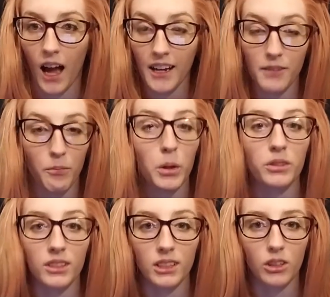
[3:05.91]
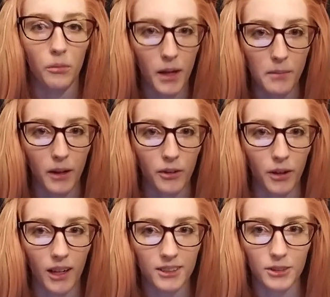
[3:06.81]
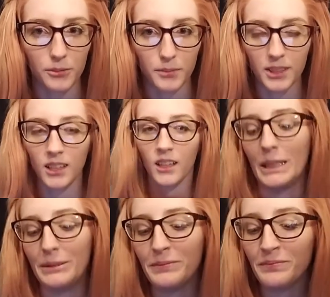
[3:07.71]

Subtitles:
I personally don't make my own costumes, but